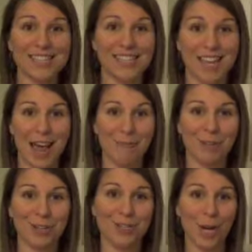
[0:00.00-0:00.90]
Today I'm
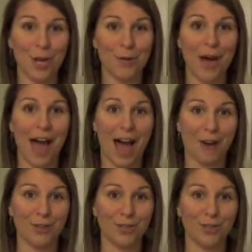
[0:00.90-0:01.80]
going to show you
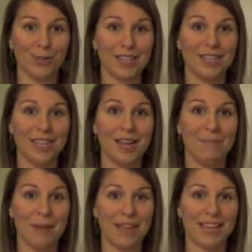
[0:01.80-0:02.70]
how to use it
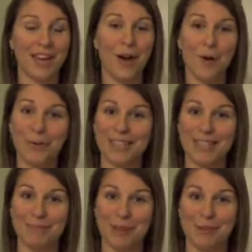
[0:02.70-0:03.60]
in making
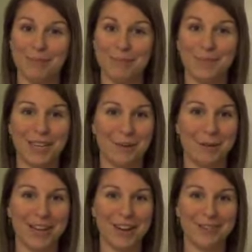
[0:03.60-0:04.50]
oatless meal. Here
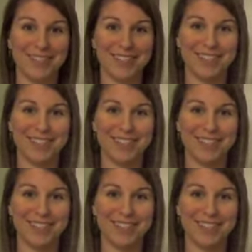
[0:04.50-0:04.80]
we go.